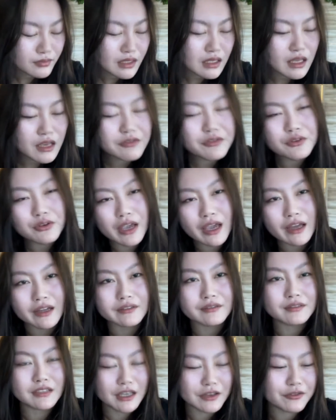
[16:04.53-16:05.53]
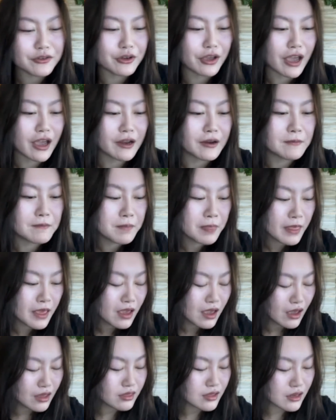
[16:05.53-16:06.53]
if you can.
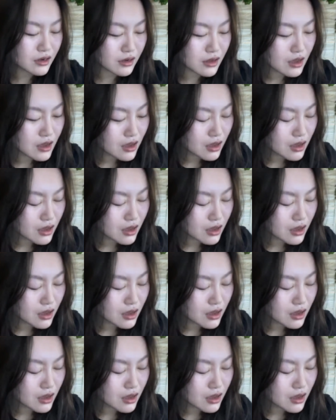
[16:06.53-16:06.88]
And then